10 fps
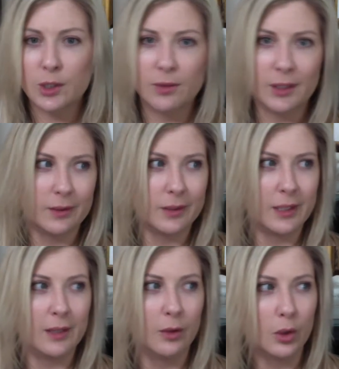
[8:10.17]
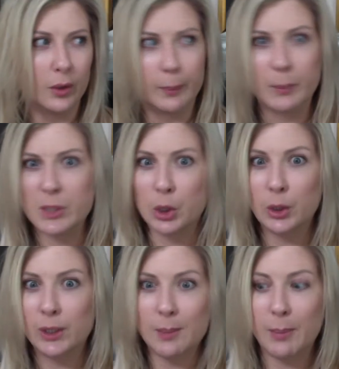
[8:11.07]
and think they look like
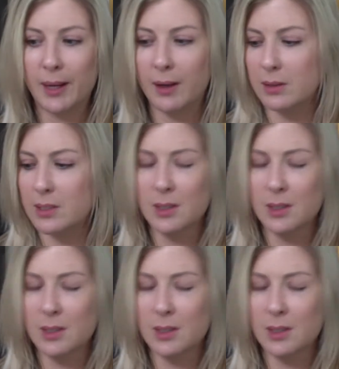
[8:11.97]
maternity pants.